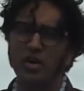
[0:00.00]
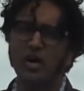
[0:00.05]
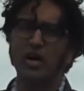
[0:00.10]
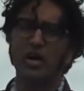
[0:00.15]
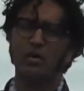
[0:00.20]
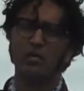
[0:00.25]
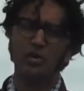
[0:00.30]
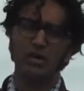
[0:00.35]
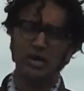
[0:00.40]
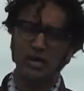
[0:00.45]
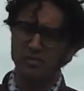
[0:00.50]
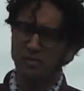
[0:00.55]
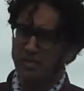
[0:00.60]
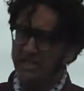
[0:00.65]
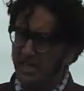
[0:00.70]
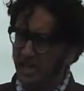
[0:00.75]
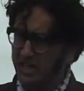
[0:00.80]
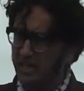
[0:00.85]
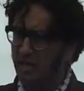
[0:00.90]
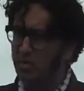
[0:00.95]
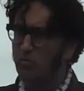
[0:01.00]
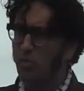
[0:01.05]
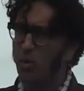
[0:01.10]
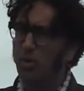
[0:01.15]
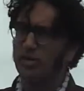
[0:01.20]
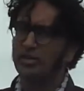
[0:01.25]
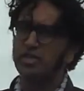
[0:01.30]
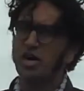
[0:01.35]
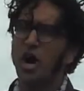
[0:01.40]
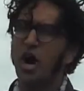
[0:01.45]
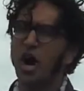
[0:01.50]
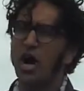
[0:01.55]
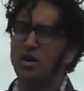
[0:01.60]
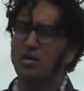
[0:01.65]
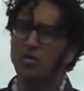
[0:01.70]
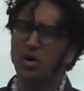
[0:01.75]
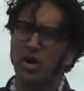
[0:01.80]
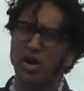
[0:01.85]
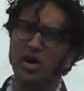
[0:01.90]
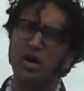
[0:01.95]
and we're going to be taking more to
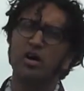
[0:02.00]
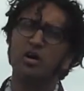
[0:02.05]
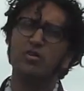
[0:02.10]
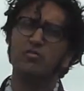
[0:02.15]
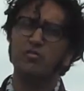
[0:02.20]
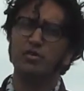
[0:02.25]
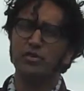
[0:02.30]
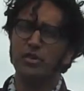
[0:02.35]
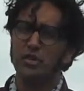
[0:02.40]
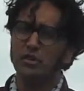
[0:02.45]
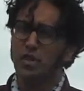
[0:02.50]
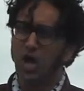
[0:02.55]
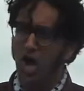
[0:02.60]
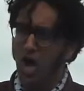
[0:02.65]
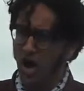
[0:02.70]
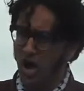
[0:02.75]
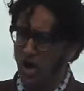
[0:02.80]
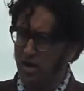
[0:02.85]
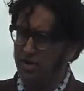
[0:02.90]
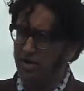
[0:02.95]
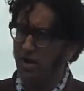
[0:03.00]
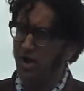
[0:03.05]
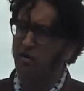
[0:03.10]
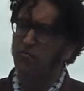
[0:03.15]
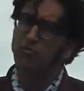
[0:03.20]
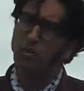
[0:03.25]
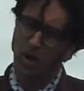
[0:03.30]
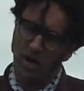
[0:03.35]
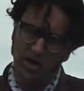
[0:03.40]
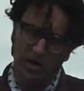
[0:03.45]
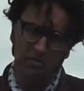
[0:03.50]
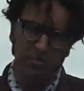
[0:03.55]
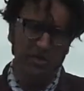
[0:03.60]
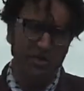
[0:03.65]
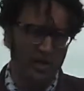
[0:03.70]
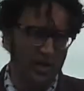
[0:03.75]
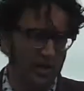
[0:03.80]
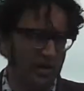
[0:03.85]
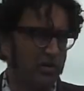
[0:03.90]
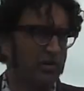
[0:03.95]
Ottawa for the lawn of
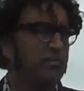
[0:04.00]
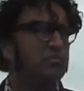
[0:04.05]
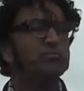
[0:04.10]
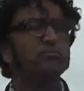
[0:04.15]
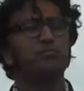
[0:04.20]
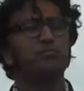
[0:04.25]
Parliament Hill.